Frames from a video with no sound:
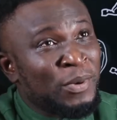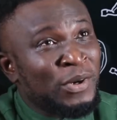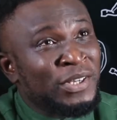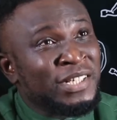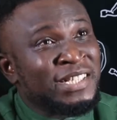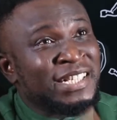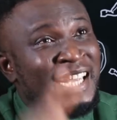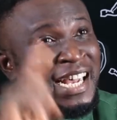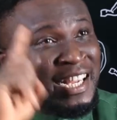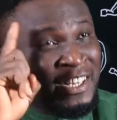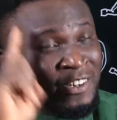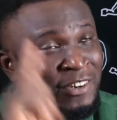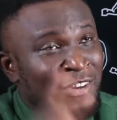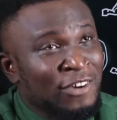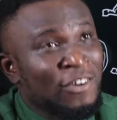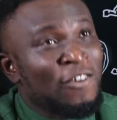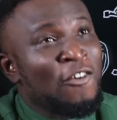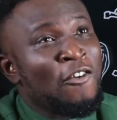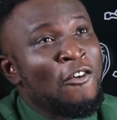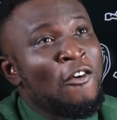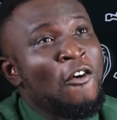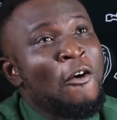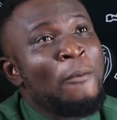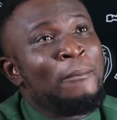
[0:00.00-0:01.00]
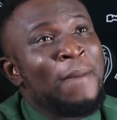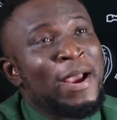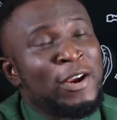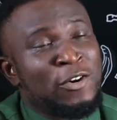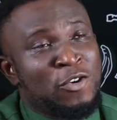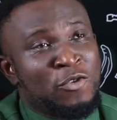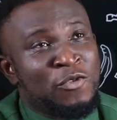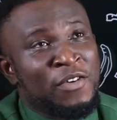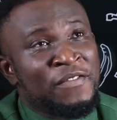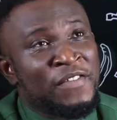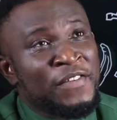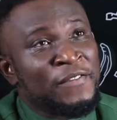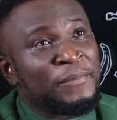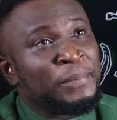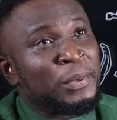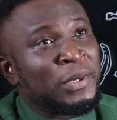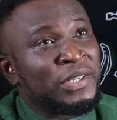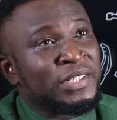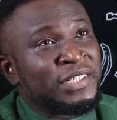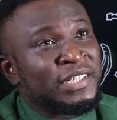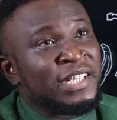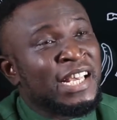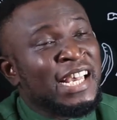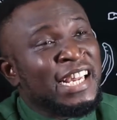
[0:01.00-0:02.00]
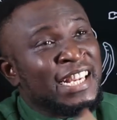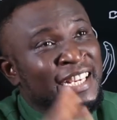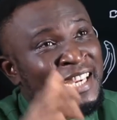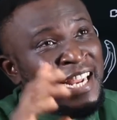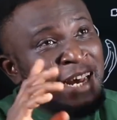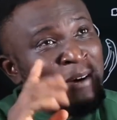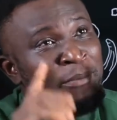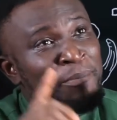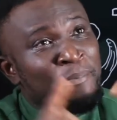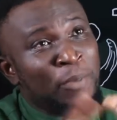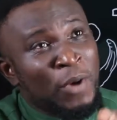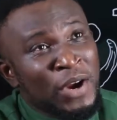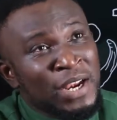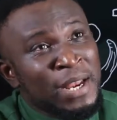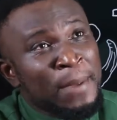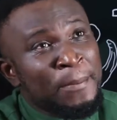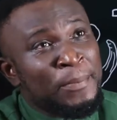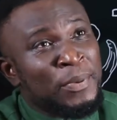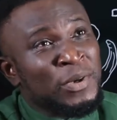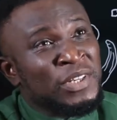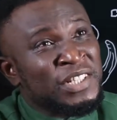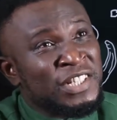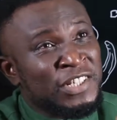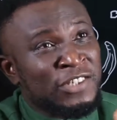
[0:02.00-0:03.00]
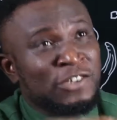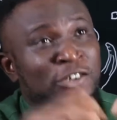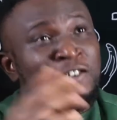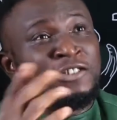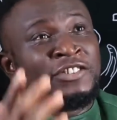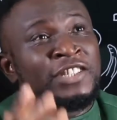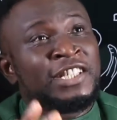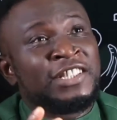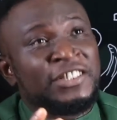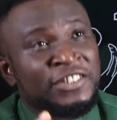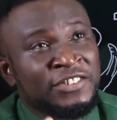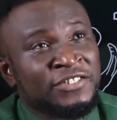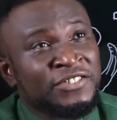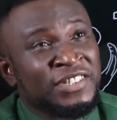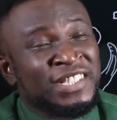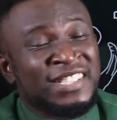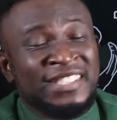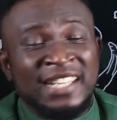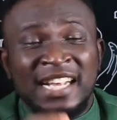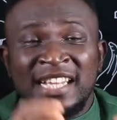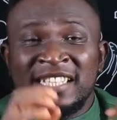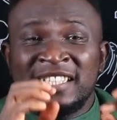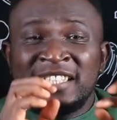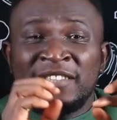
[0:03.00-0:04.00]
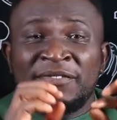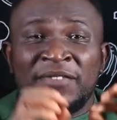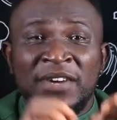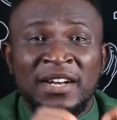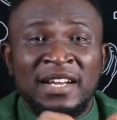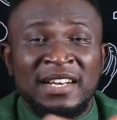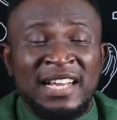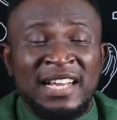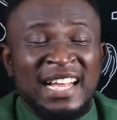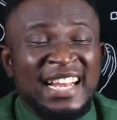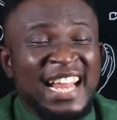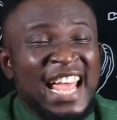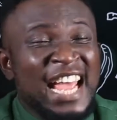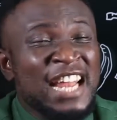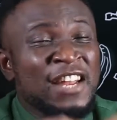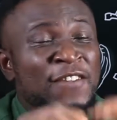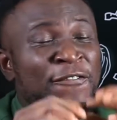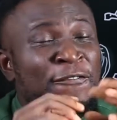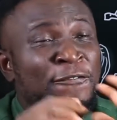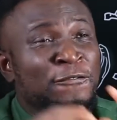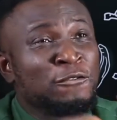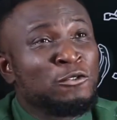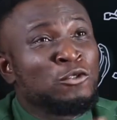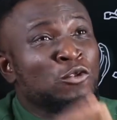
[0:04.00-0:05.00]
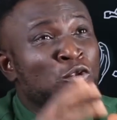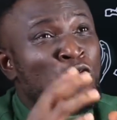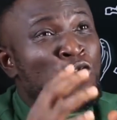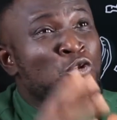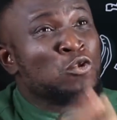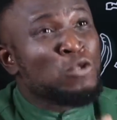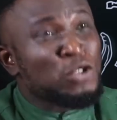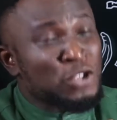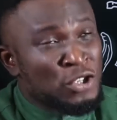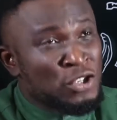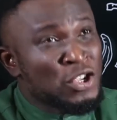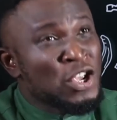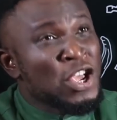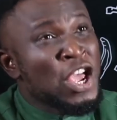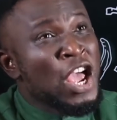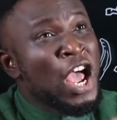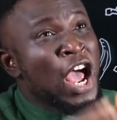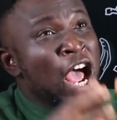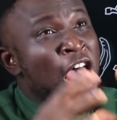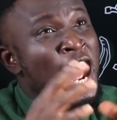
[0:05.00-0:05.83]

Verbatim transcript: point, and microwaving point. Now boiling point is 100 degrees. Scientists found out that any food cooked